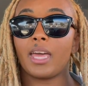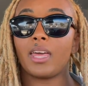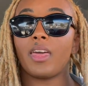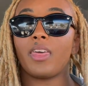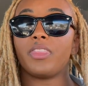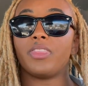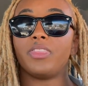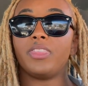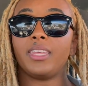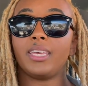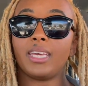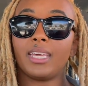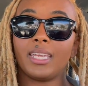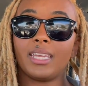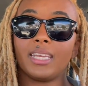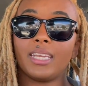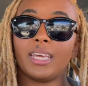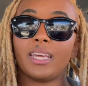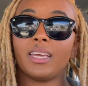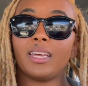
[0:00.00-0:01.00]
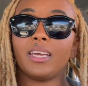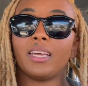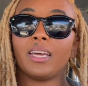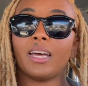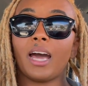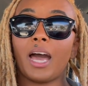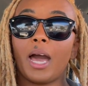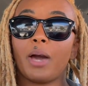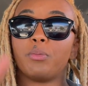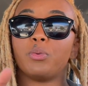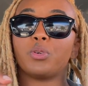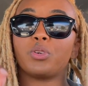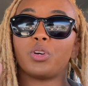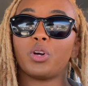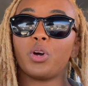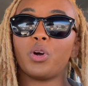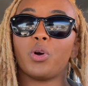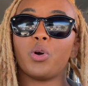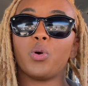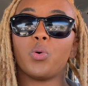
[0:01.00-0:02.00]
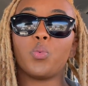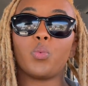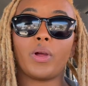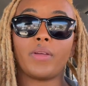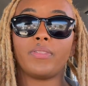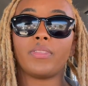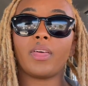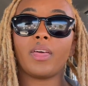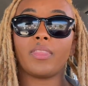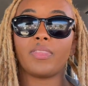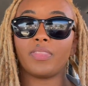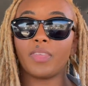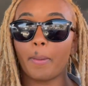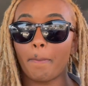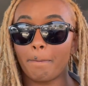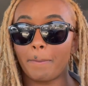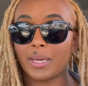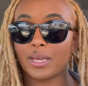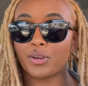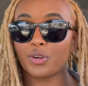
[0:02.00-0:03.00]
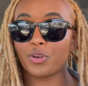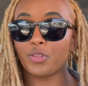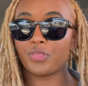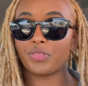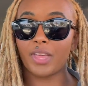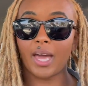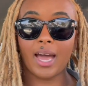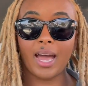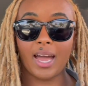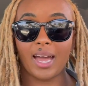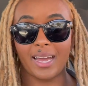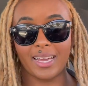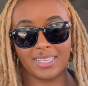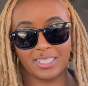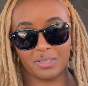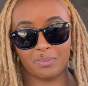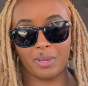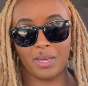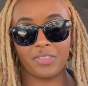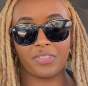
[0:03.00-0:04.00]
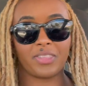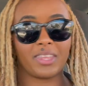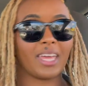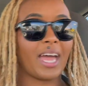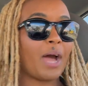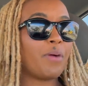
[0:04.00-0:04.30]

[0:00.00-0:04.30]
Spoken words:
then I will go with the bigger thighs method. I